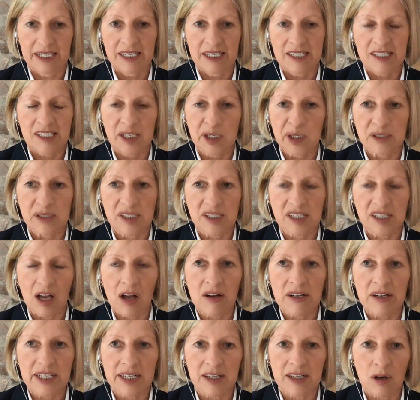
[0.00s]
So right. you're
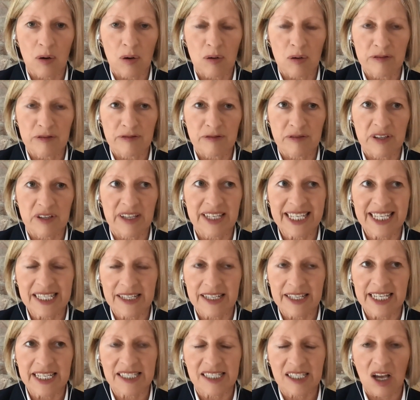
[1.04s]
starting off, the,
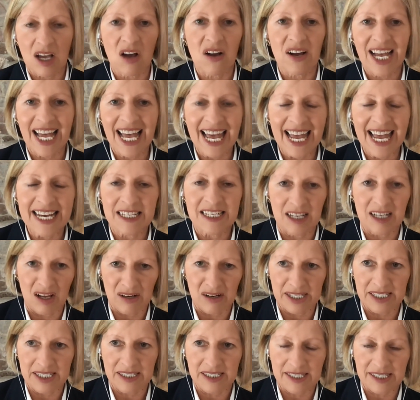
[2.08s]
the entire
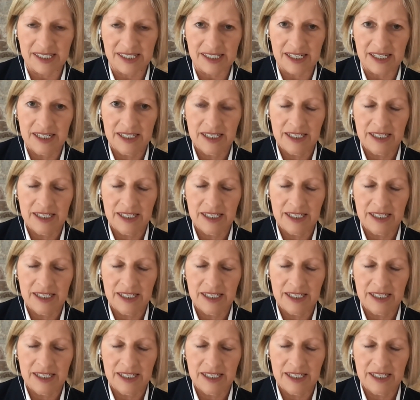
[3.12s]
headlines